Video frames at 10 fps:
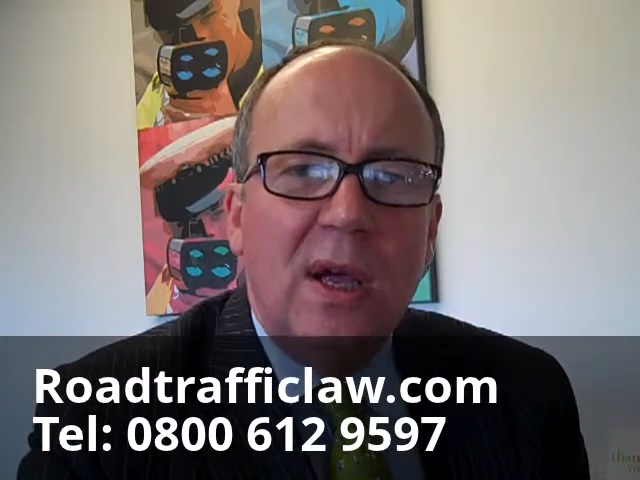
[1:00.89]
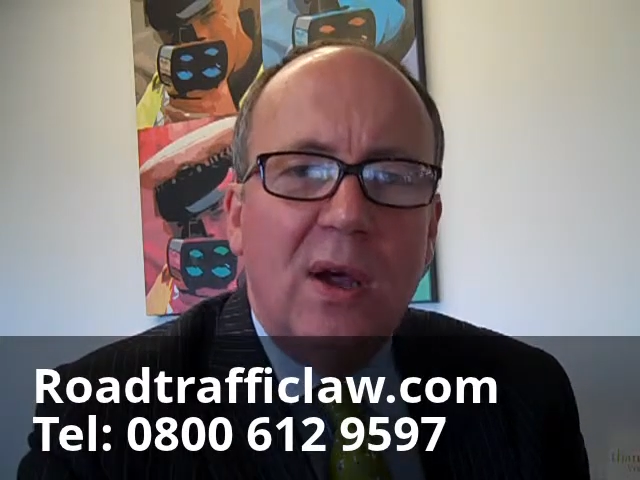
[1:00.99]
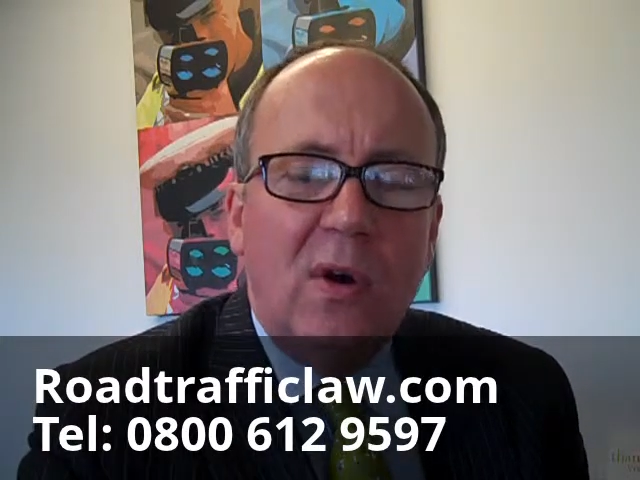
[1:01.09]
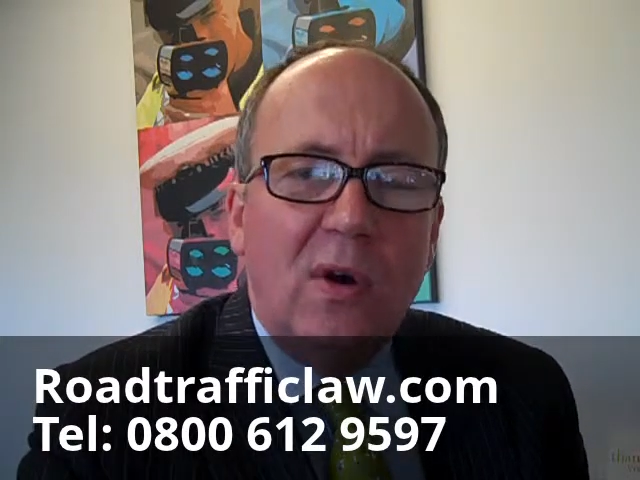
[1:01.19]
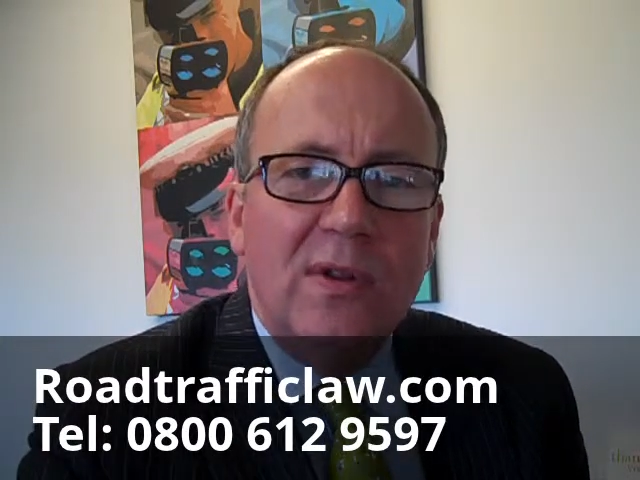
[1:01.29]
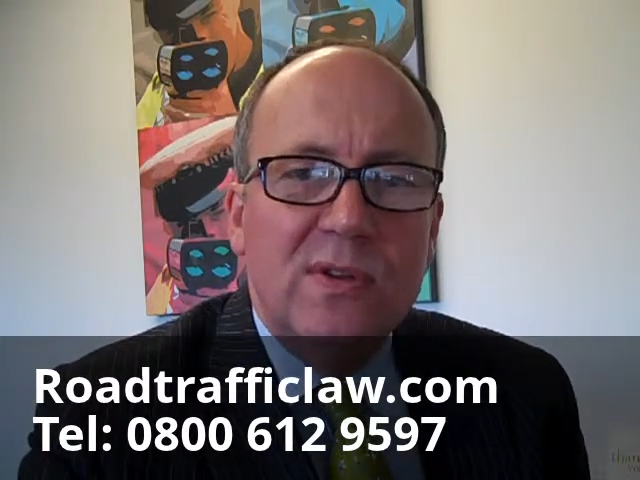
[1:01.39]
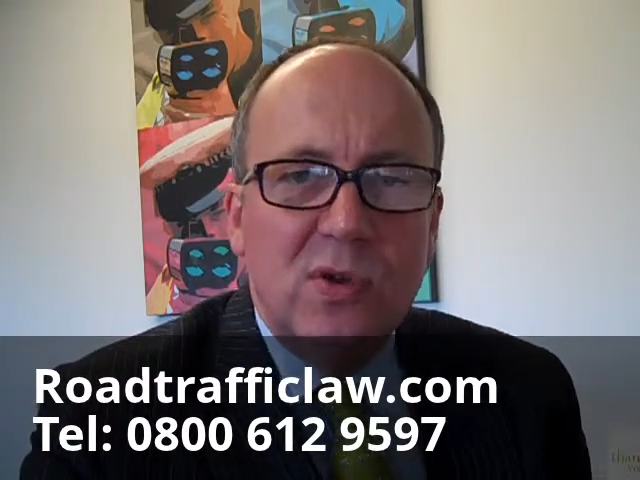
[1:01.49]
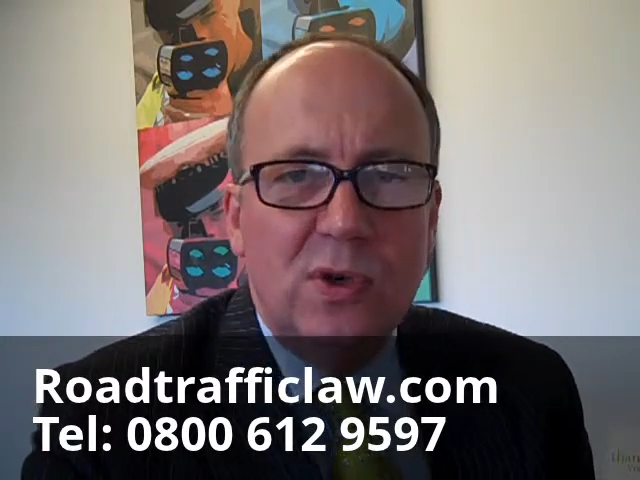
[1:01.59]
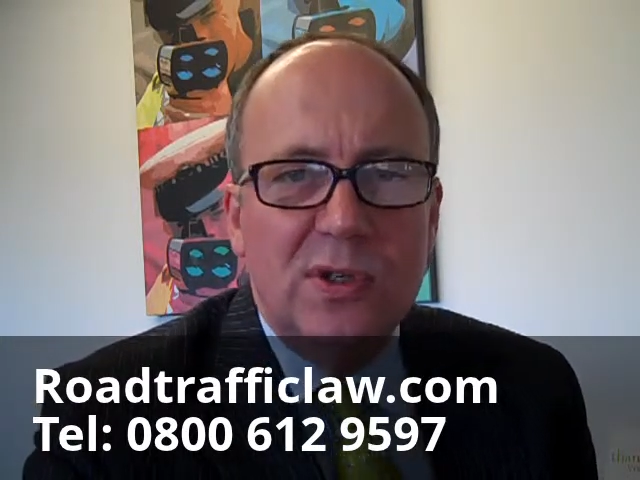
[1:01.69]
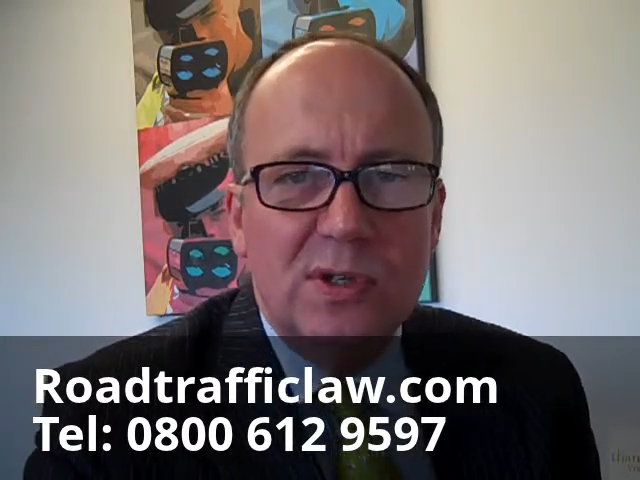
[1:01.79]
on
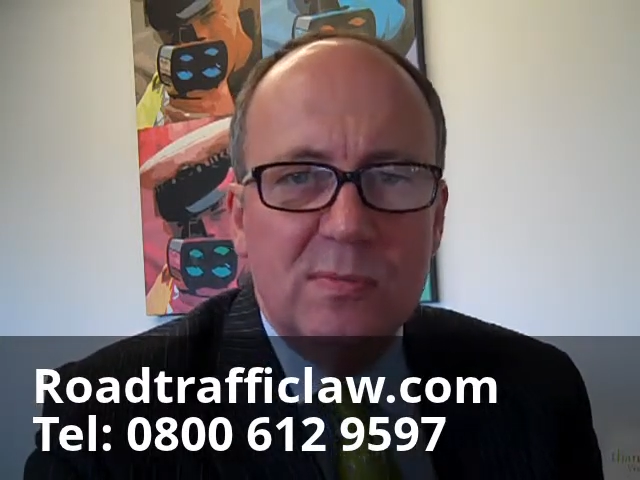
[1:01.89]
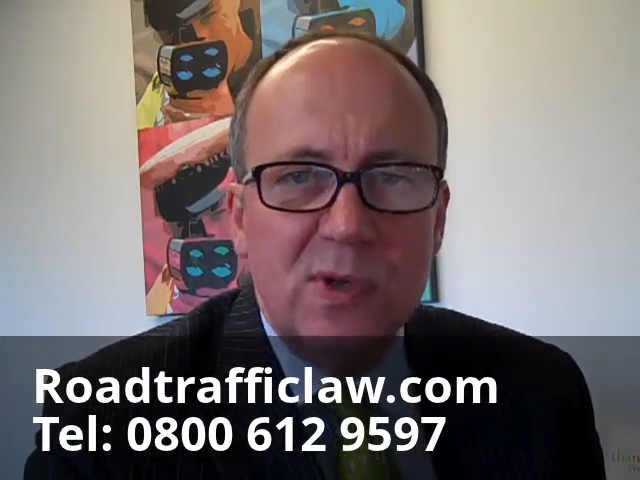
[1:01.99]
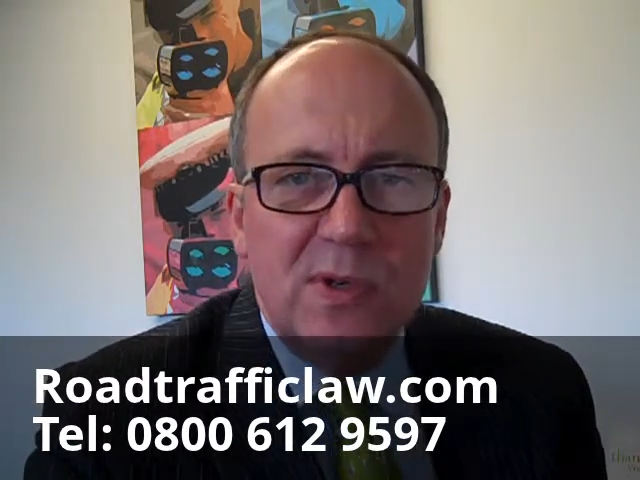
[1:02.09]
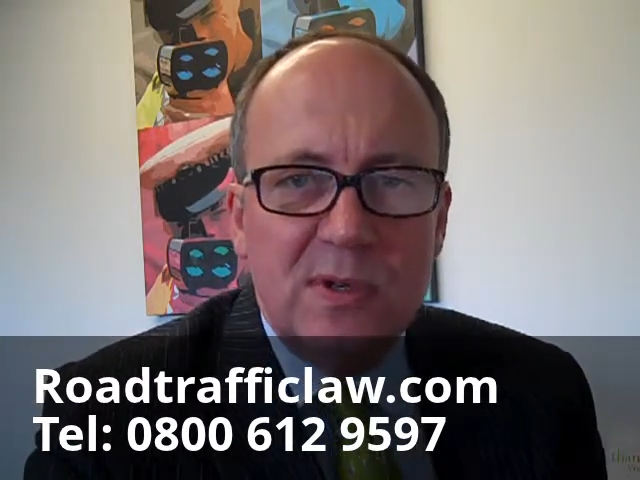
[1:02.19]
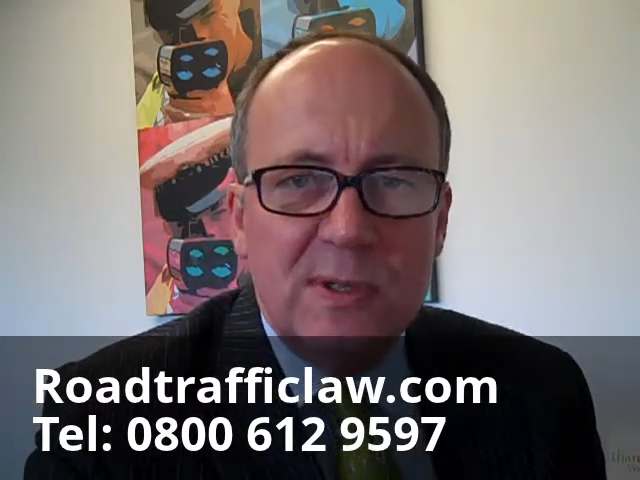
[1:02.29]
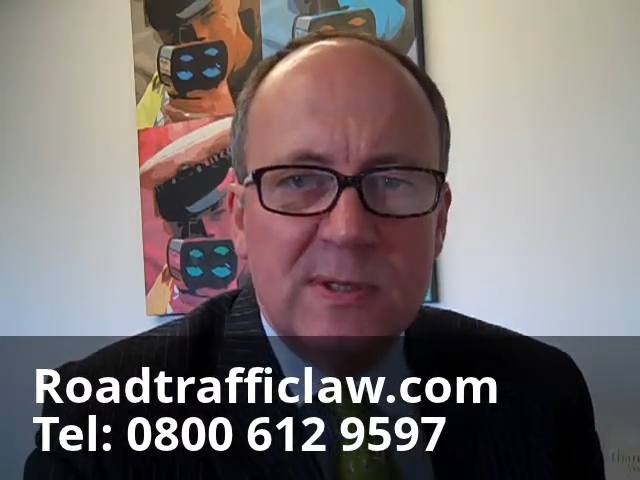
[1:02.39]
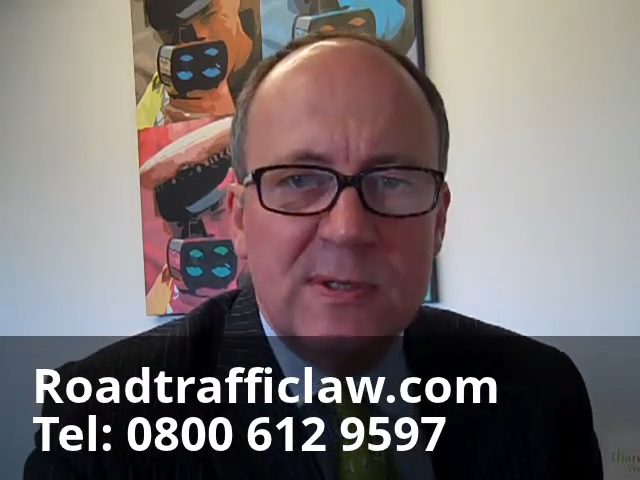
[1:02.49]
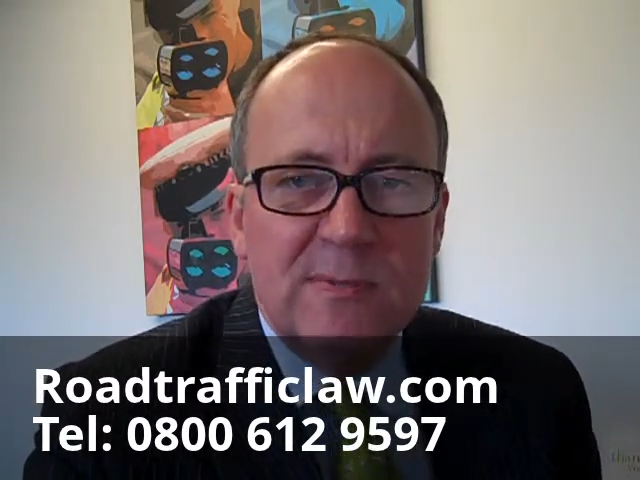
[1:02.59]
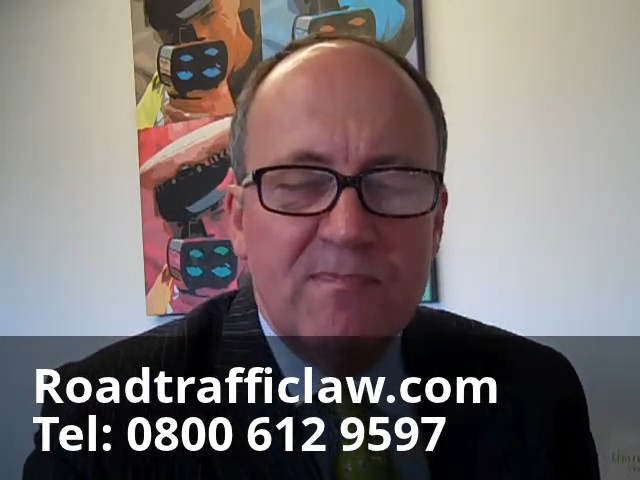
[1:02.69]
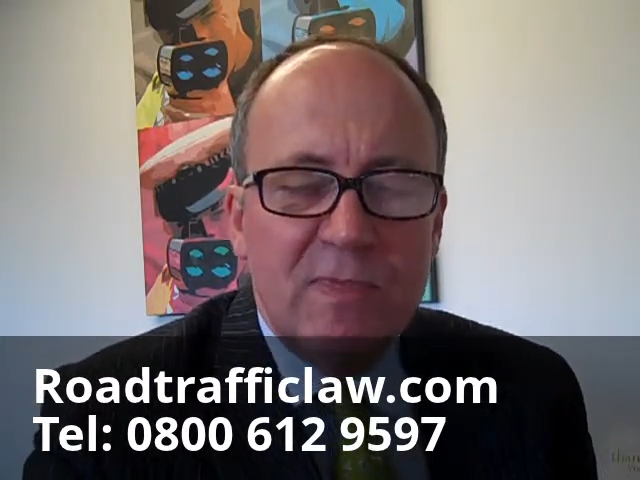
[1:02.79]
Scottish
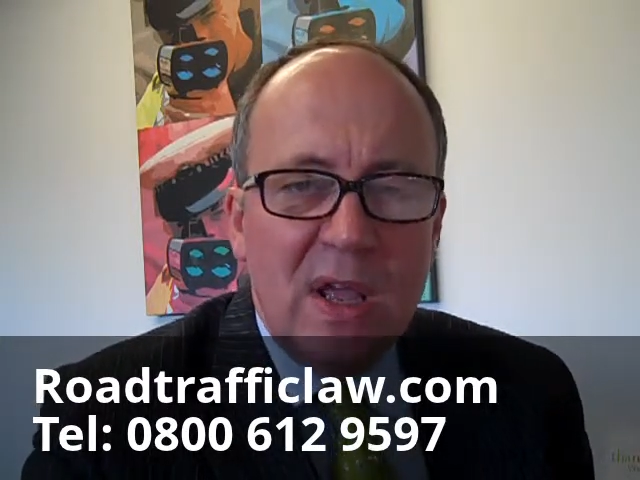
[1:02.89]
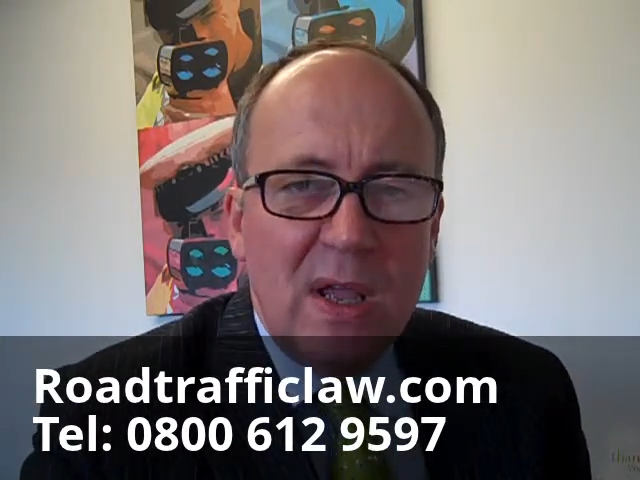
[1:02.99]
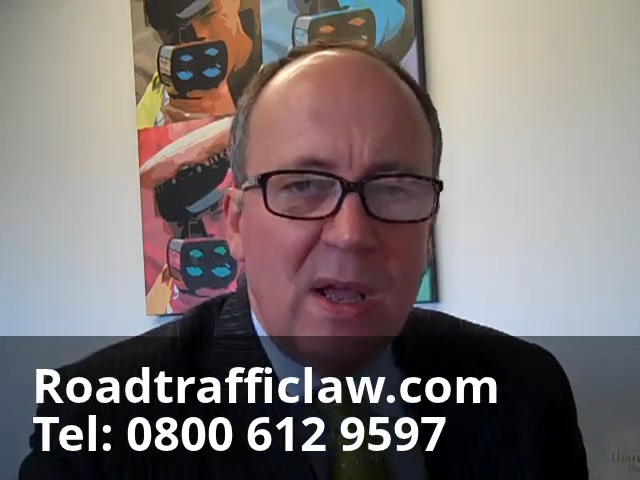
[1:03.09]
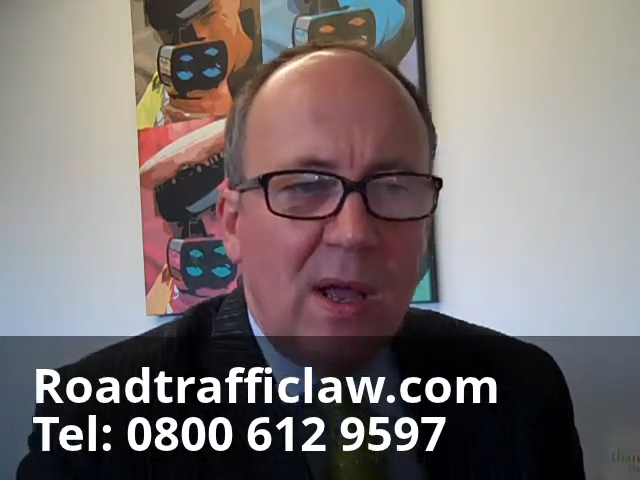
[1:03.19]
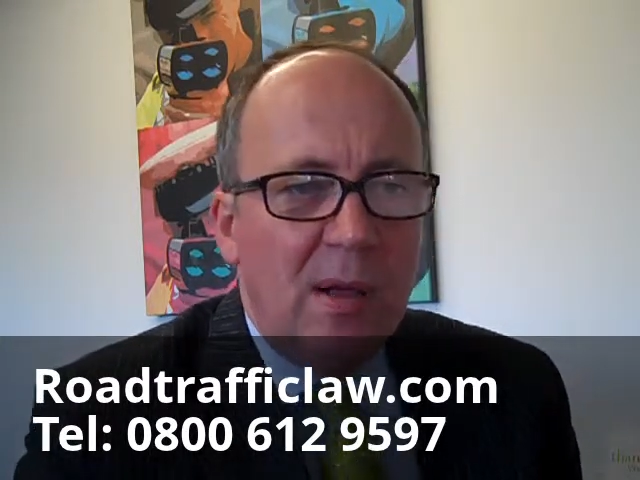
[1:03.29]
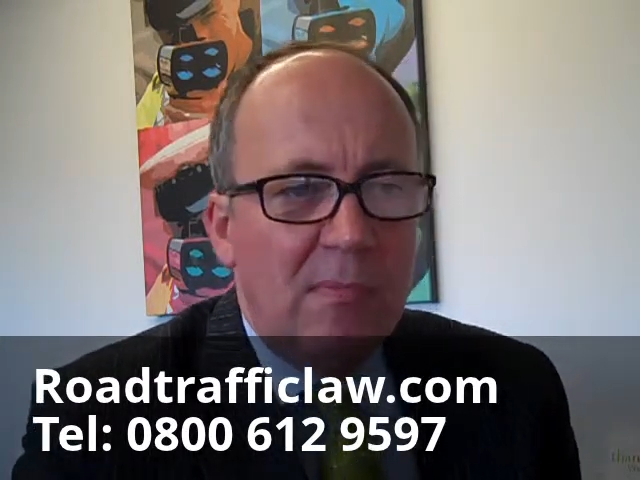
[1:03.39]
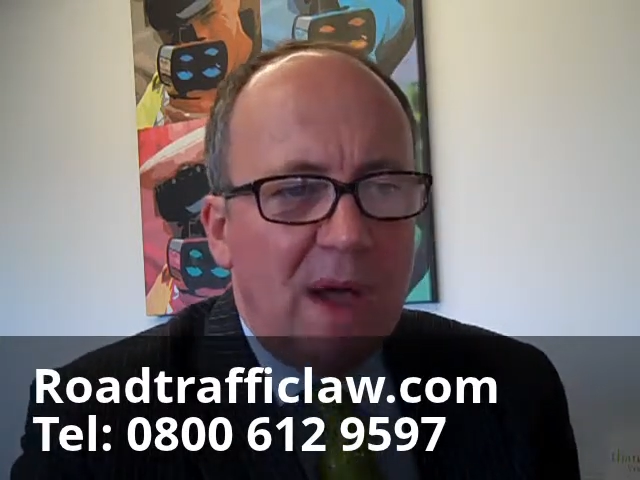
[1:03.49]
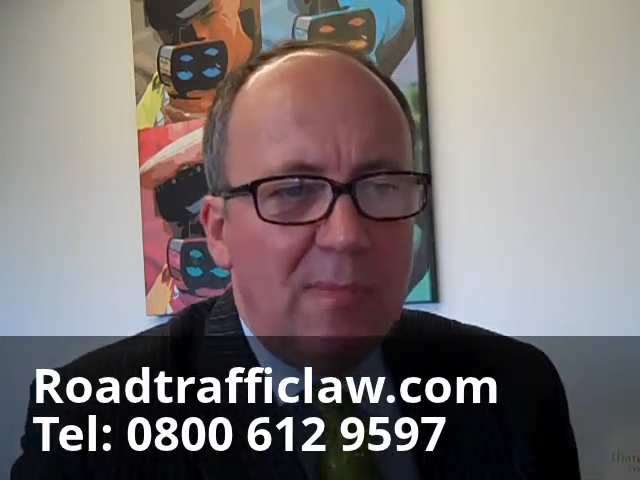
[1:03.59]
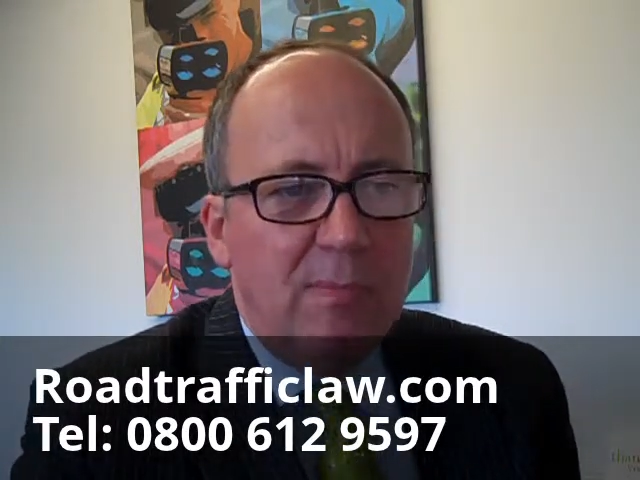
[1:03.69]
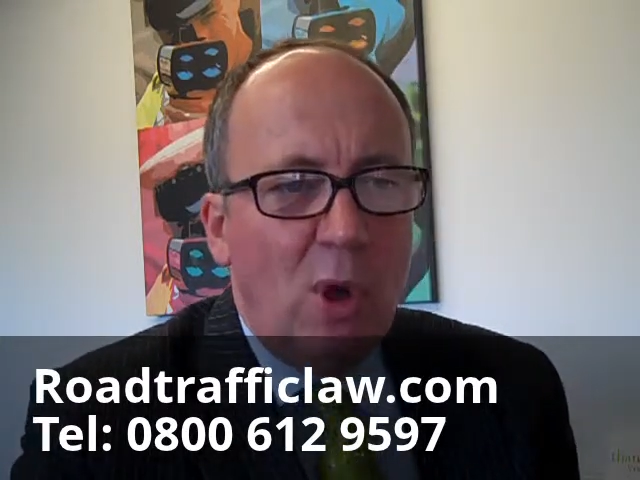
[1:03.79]
motorists. My